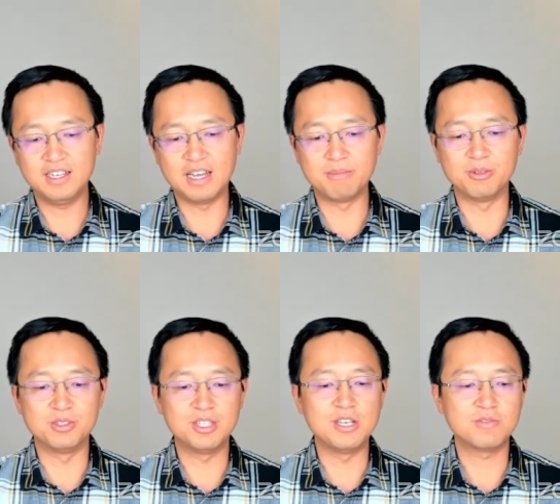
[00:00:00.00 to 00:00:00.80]
able to
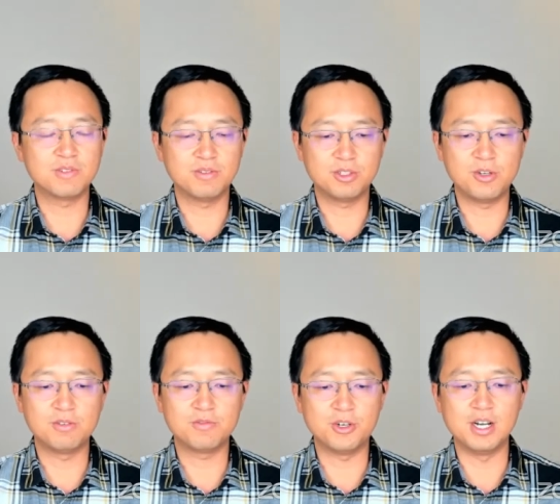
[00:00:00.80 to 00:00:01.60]
teach,
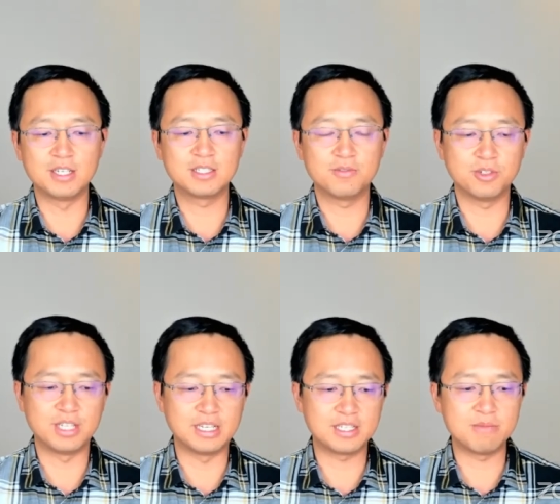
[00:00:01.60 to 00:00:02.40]
teach for us for
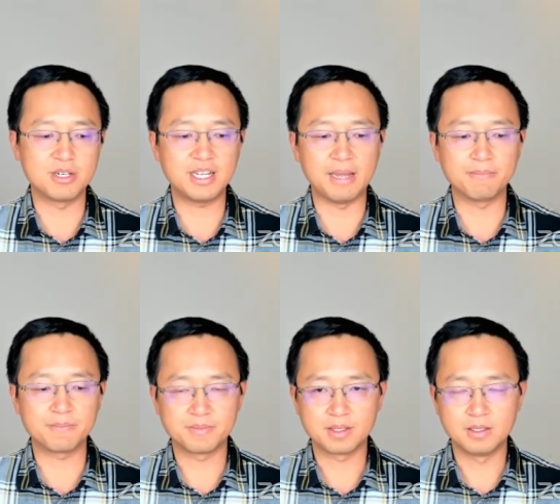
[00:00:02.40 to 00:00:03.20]
the summer camp.
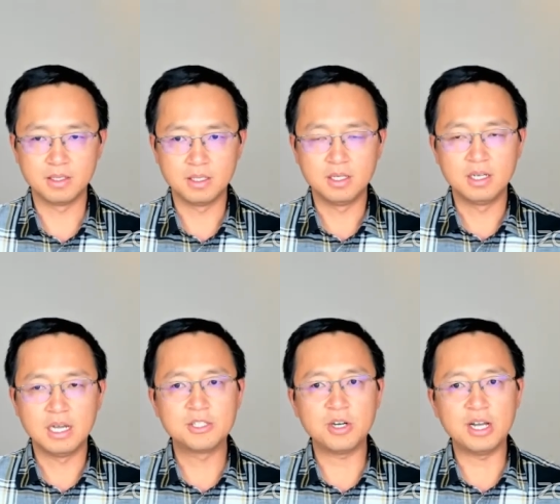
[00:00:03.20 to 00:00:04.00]

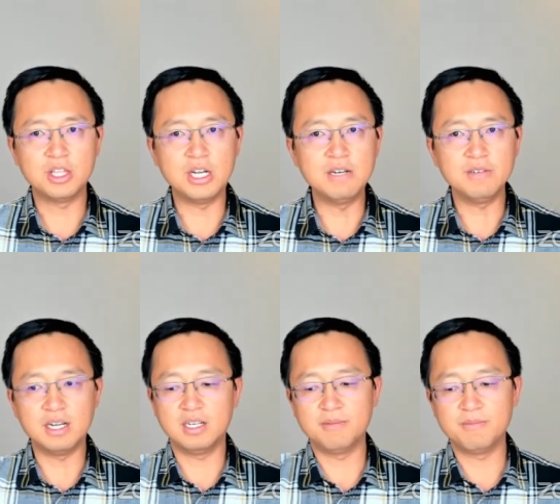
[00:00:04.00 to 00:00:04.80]
And so I learned
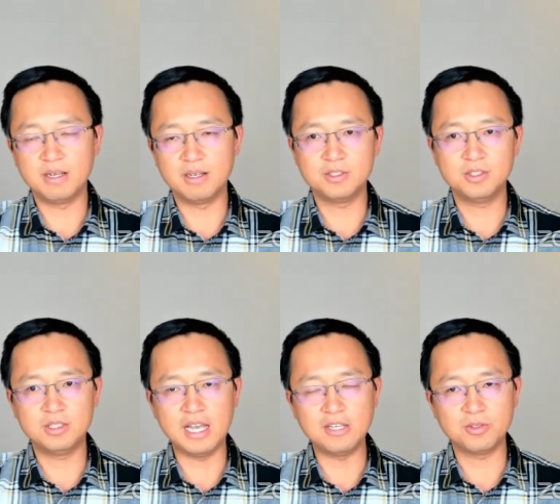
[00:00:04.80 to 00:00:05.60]

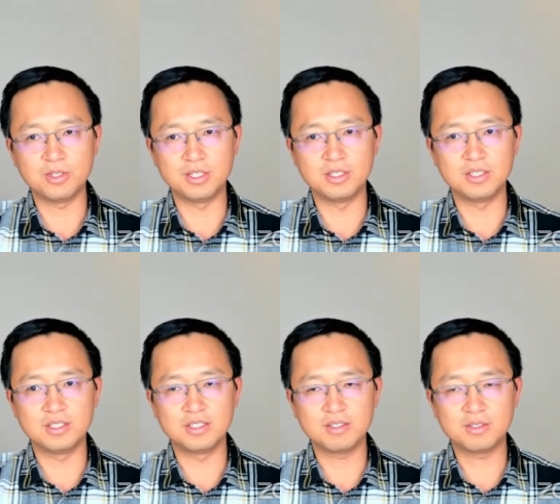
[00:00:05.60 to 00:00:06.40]
actually
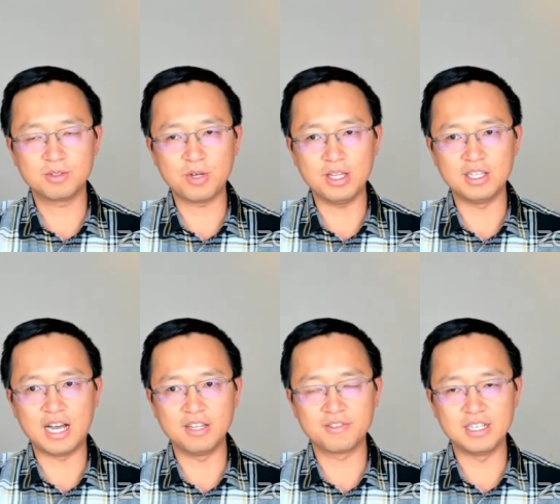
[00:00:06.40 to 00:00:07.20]
quite a
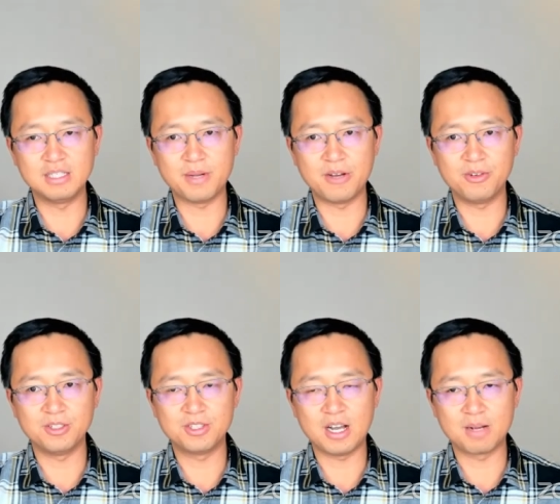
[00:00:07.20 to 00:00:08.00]
lot of things, but I want
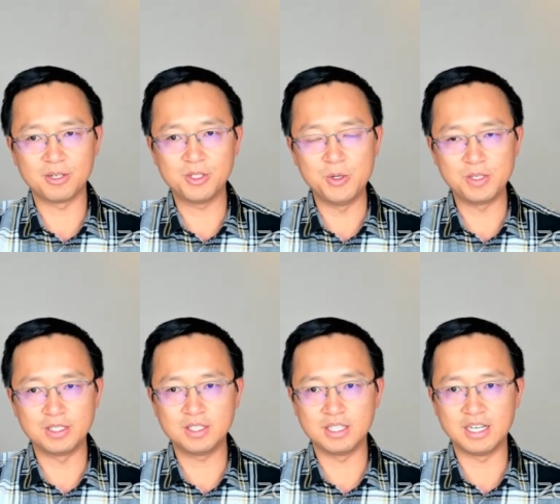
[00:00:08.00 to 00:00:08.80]
to talk about two
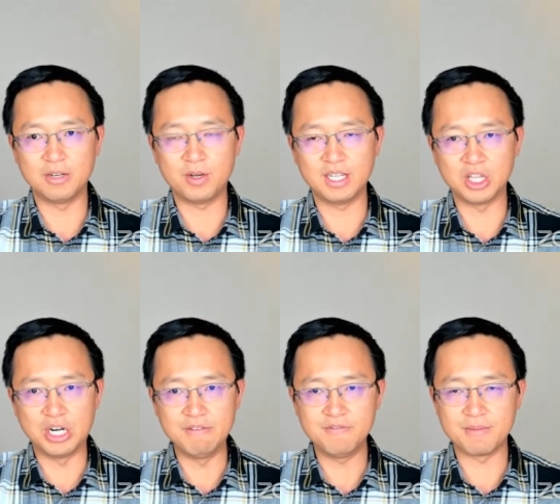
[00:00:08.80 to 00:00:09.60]
things today, what I
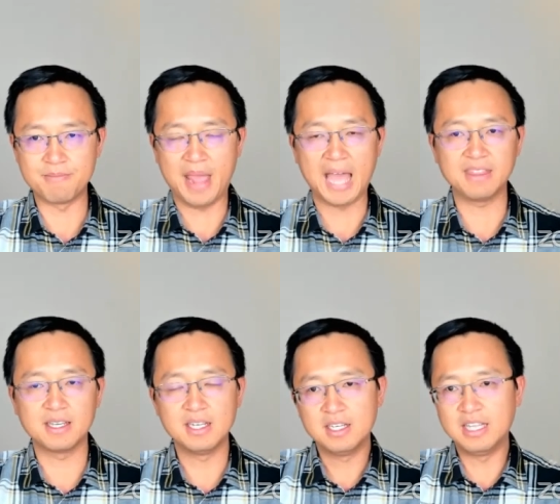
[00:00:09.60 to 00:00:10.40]
learned from Matt
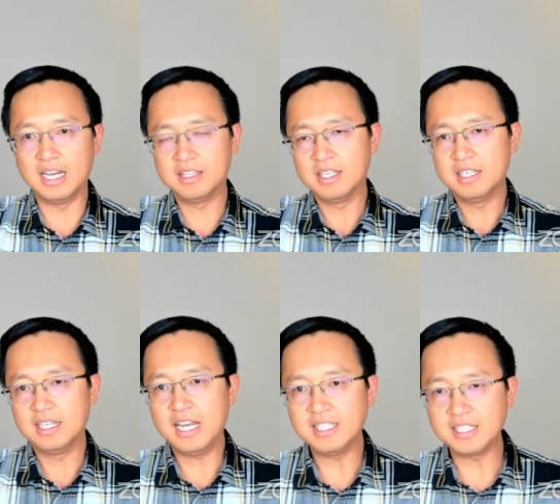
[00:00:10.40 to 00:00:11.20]
That he
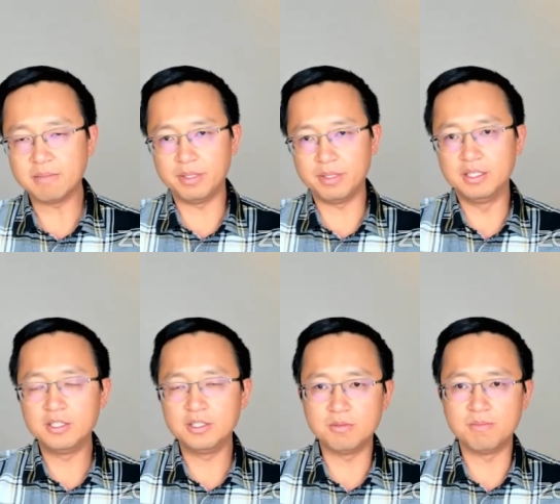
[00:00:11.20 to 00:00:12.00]
has this
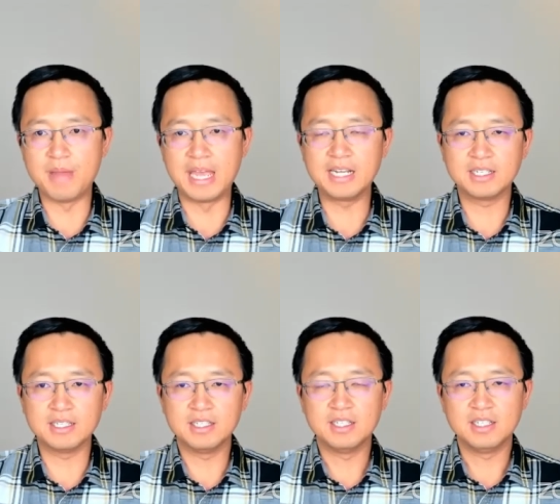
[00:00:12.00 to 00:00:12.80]
ability to make
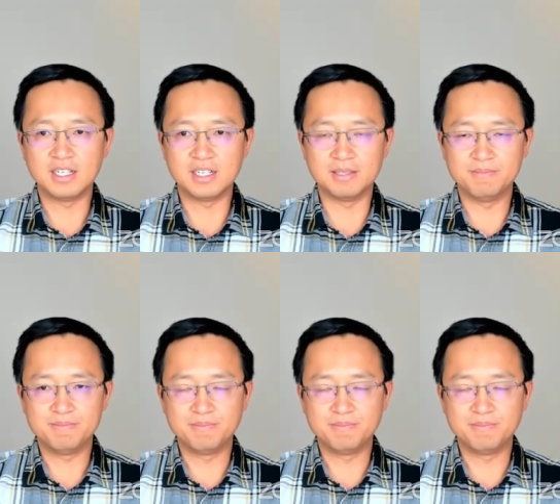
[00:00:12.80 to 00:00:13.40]
uh,